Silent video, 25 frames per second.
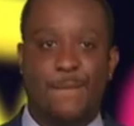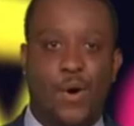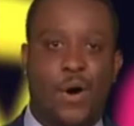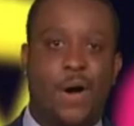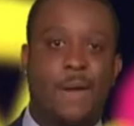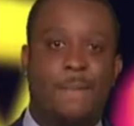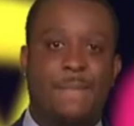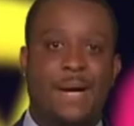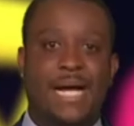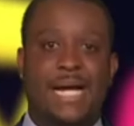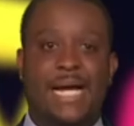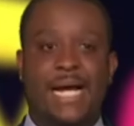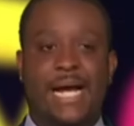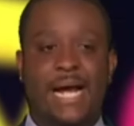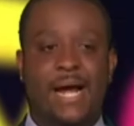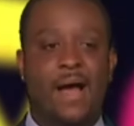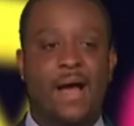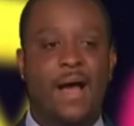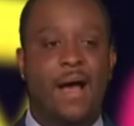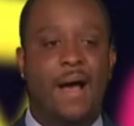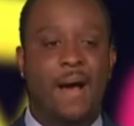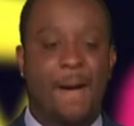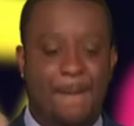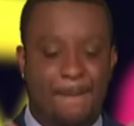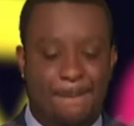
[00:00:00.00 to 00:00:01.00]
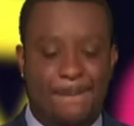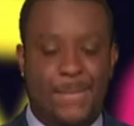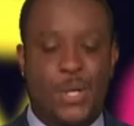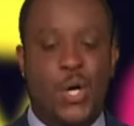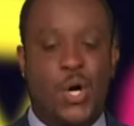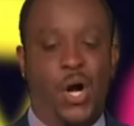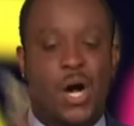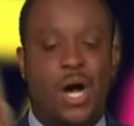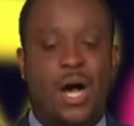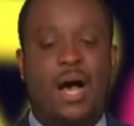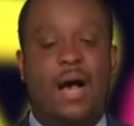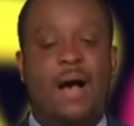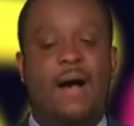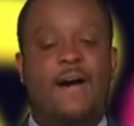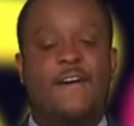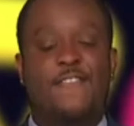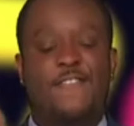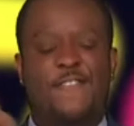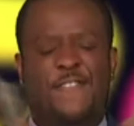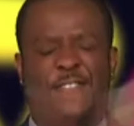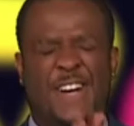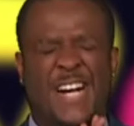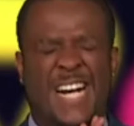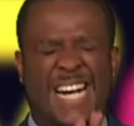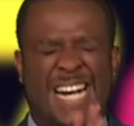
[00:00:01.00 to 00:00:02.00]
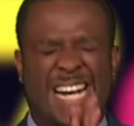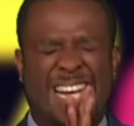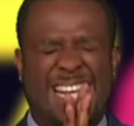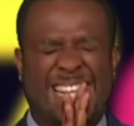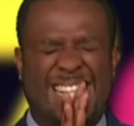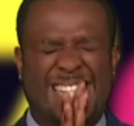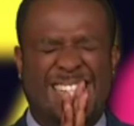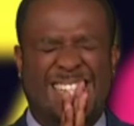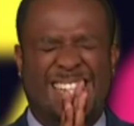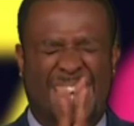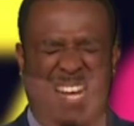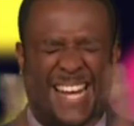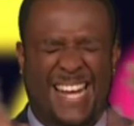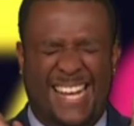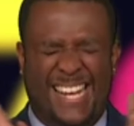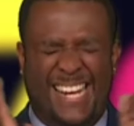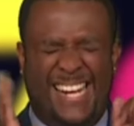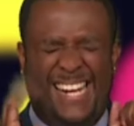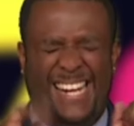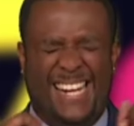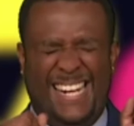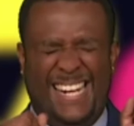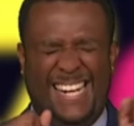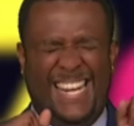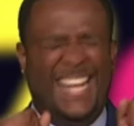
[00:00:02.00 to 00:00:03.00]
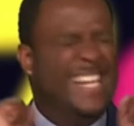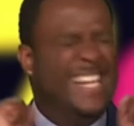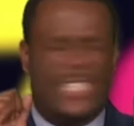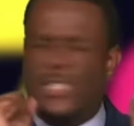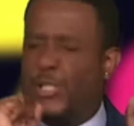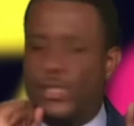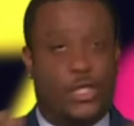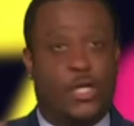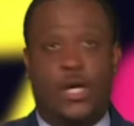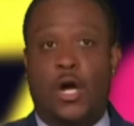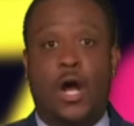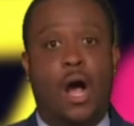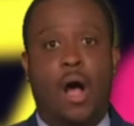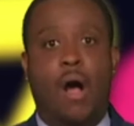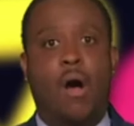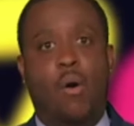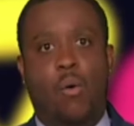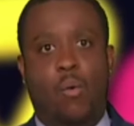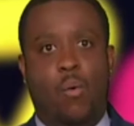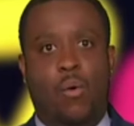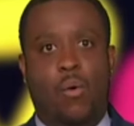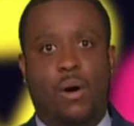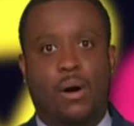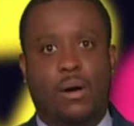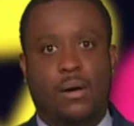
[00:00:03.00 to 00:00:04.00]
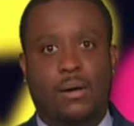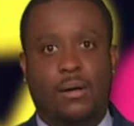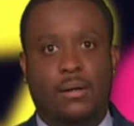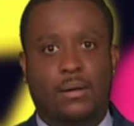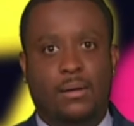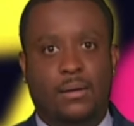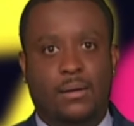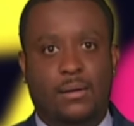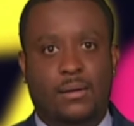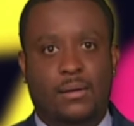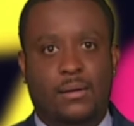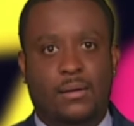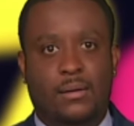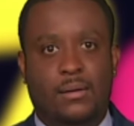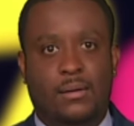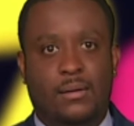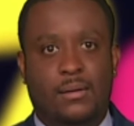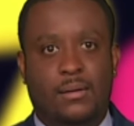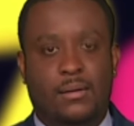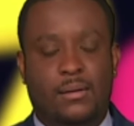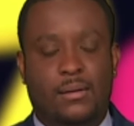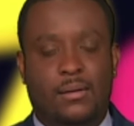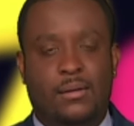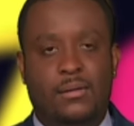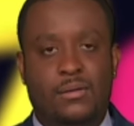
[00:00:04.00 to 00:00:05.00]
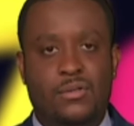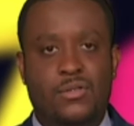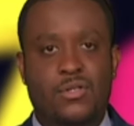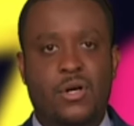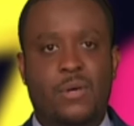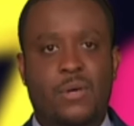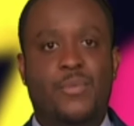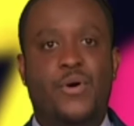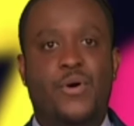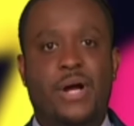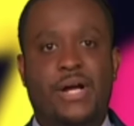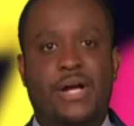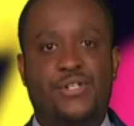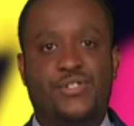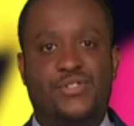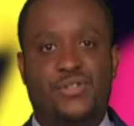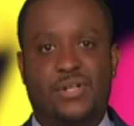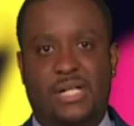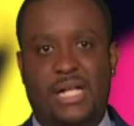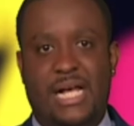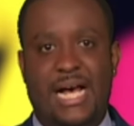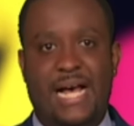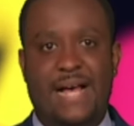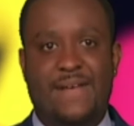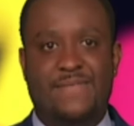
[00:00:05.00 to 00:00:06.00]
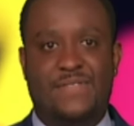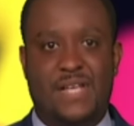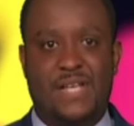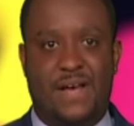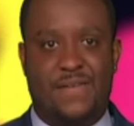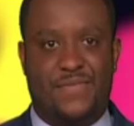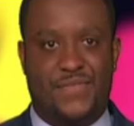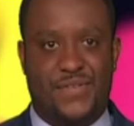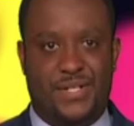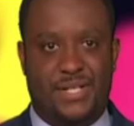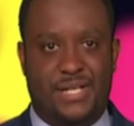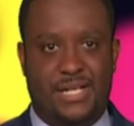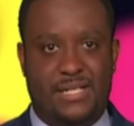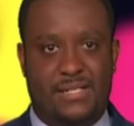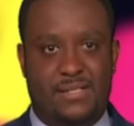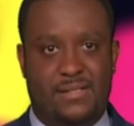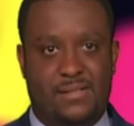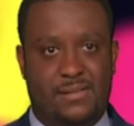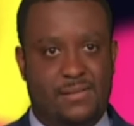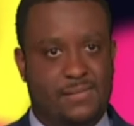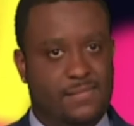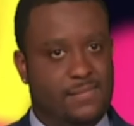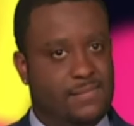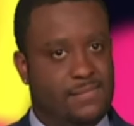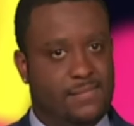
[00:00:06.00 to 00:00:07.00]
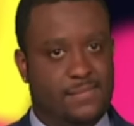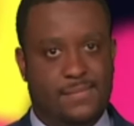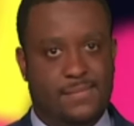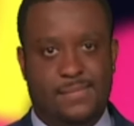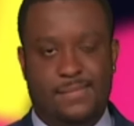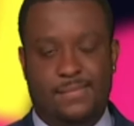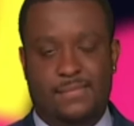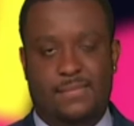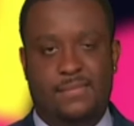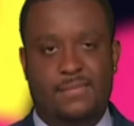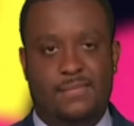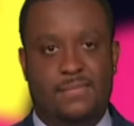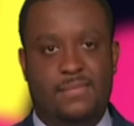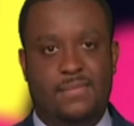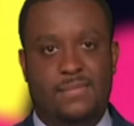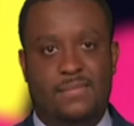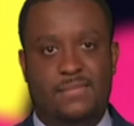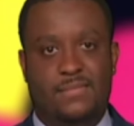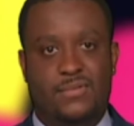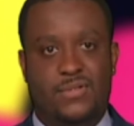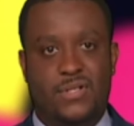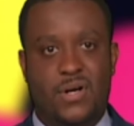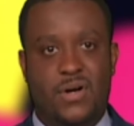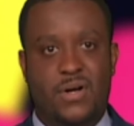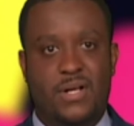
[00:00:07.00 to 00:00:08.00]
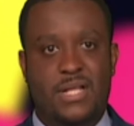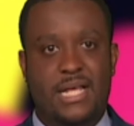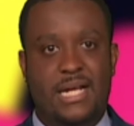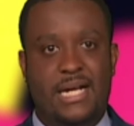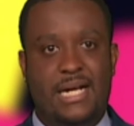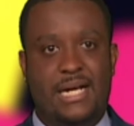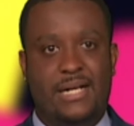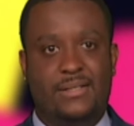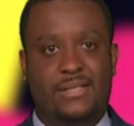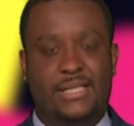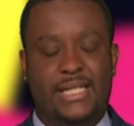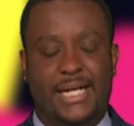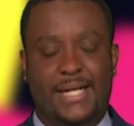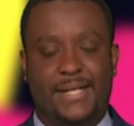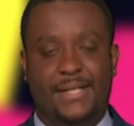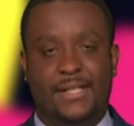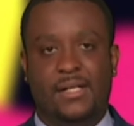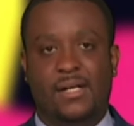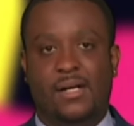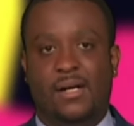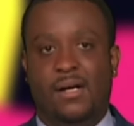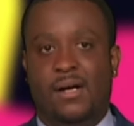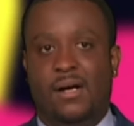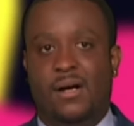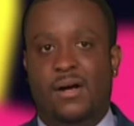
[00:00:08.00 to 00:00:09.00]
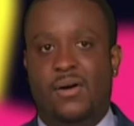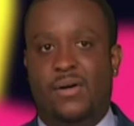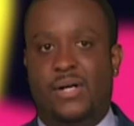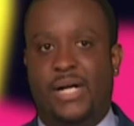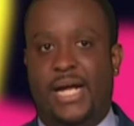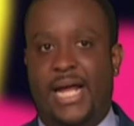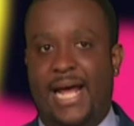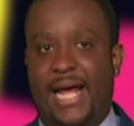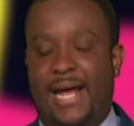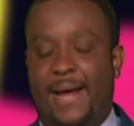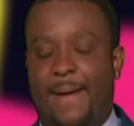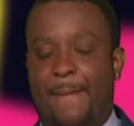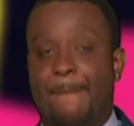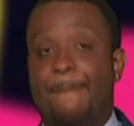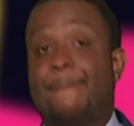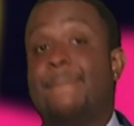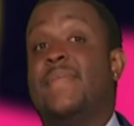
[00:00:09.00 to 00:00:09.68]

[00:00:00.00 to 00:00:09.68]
prize, all right? More money, more fun. Let's go! No more extra lives after this. Throwing that out there.